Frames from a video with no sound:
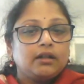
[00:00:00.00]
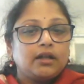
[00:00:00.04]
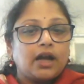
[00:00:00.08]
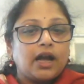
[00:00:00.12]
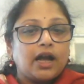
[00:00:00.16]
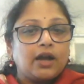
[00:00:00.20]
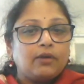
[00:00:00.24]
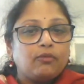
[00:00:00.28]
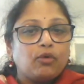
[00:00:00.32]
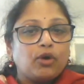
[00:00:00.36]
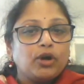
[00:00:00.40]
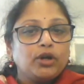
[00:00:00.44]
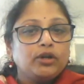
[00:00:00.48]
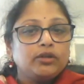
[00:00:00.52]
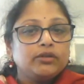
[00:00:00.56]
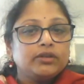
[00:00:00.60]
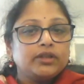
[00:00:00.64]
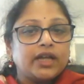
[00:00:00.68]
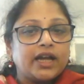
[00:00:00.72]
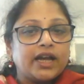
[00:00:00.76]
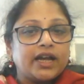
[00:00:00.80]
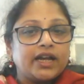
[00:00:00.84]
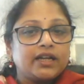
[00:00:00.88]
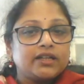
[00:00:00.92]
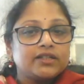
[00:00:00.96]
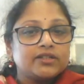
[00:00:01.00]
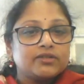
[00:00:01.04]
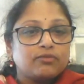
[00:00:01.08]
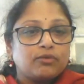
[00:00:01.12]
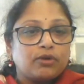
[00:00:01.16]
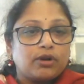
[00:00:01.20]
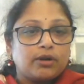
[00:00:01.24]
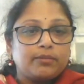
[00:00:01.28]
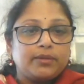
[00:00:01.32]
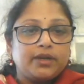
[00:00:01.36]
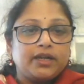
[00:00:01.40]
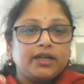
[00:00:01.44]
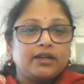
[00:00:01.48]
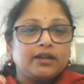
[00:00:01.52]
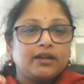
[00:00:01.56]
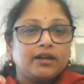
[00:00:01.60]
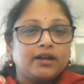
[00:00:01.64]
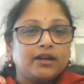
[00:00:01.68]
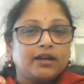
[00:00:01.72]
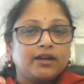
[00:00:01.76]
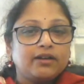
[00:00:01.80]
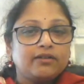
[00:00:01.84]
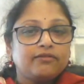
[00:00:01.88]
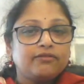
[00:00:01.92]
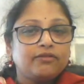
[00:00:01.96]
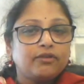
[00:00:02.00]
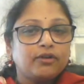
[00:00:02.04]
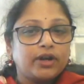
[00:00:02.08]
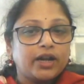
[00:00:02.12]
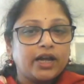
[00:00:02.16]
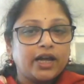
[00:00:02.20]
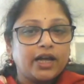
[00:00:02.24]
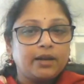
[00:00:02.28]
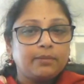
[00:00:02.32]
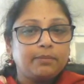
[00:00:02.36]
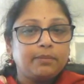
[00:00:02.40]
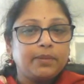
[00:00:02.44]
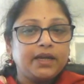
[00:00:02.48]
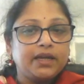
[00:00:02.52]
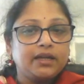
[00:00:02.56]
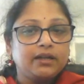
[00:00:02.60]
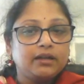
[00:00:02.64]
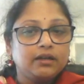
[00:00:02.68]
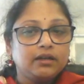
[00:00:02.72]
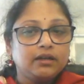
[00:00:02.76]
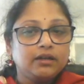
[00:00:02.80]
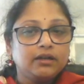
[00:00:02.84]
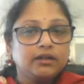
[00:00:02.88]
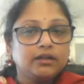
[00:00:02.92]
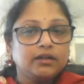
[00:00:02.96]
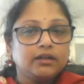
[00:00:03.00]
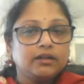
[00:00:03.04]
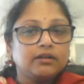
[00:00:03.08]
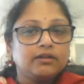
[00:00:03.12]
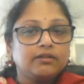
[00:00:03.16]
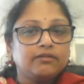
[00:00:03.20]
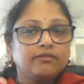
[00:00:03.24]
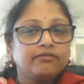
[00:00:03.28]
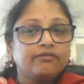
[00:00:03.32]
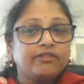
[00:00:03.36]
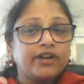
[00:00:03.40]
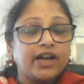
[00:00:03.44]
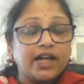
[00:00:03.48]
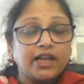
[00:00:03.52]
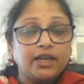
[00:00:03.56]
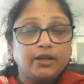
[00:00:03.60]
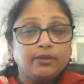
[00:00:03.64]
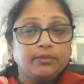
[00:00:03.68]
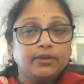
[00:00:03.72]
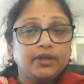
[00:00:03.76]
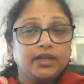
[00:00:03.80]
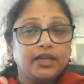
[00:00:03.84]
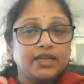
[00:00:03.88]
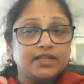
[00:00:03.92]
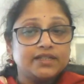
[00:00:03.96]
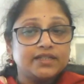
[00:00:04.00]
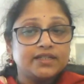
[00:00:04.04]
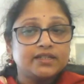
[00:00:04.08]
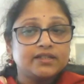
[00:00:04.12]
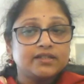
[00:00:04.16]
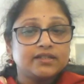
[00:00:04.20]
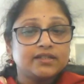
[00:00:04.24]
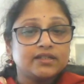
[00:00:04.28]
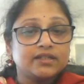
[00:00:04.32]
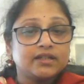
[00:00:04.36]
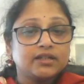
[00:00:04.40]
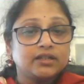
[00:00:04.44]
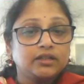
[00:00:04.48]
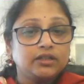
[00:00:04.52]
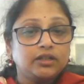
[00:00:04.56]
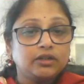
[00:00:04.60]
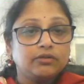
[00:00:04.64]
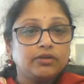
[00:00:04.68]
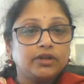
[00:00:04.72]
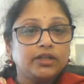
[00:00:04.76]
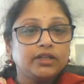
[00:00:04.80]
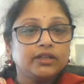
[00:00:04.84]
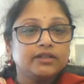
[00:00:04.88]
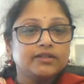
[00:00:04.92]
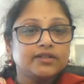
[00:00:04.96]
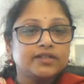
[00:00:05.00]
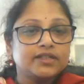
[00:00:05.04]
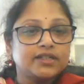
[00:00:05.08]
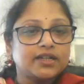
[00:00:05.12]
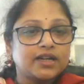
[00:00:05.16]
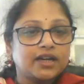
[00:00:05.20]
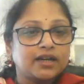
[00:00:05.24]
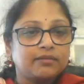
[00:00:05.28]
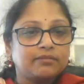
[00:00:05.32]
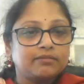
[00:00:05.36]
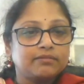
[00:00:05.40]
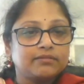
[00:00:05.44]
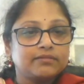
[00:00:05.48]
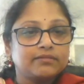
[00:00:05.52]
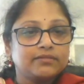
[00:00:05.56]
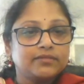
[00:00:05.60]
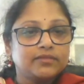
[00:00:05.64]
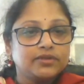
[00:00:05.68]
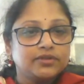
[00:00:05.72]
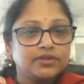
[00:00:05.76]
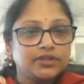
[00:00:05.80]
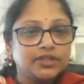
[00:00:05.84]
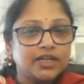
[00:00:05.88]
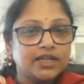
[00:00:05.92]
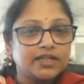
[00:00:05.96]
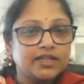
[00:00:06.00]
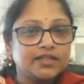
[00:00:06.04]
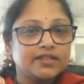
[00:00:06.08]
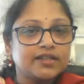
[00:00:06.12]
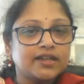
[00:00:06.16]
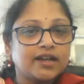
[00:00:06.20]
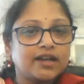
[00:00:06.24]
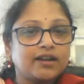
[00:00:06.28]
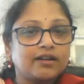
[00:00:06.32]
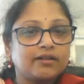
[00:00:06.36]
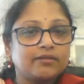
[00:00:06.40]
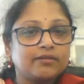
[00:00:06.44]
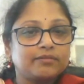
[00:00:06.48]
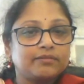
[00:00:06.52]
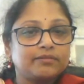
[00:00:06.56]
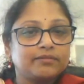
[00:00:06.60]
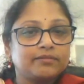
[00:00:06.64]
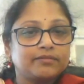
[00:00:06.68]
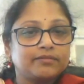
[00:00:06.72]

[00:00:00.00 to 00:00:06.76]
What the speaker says: I want to thank Swami for helping learn valuable lessons during this time. Jai Sai Ram.